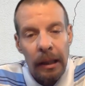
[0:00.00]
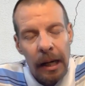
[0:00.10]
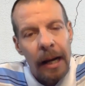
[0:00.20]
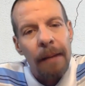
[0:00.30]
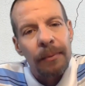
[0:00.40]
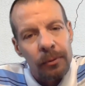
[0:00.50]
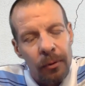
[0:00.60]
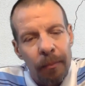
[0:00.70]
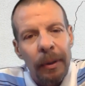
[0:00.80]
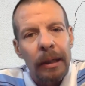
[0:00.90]
And I happen
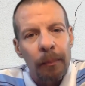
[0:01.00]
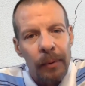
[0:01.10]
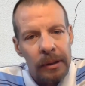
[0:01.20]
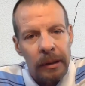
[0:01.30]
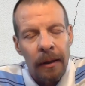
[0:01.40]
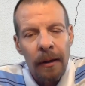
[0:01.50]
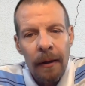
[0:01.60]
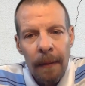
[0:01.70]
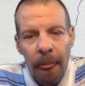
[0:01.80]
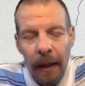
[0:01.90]
to have been in prison,
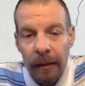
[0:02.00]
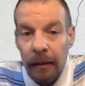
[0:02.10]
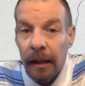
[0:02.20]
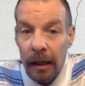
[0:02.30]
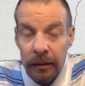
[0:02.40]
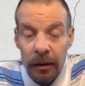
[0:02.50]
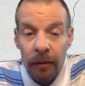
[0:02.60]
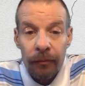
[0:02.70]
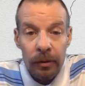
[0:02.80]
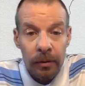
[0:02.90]
and that
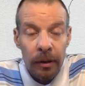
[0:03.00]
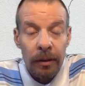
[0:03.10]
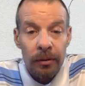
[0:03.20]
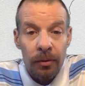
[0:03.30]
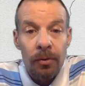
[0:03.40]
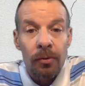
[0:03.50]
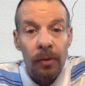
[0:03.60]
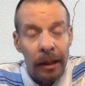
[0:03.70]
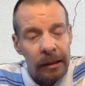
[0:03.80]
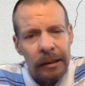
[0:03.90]
stuff is
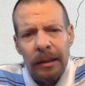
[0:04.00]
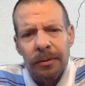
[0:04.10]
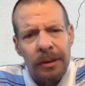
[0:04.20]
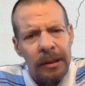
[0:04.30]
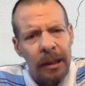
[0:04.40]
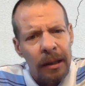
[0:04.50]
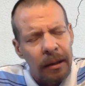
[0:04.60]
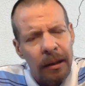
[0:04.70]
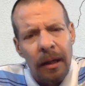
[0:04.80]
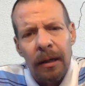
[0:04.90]
new and it's
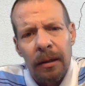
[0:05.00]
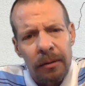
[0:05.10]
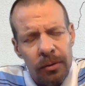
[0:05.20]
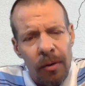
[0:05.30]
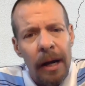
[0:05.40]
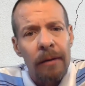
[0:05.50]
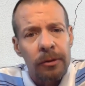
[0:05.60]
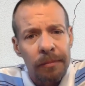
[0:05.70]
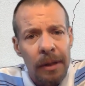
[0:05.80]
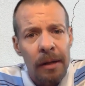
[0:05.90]
interesting. And so I have
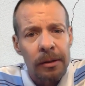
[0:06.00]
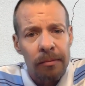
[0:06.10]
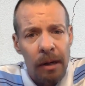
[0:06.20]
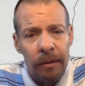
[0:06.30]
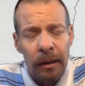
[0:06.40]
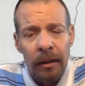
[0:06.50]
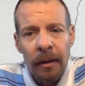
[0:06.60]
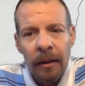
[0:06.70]
some thoughts around it.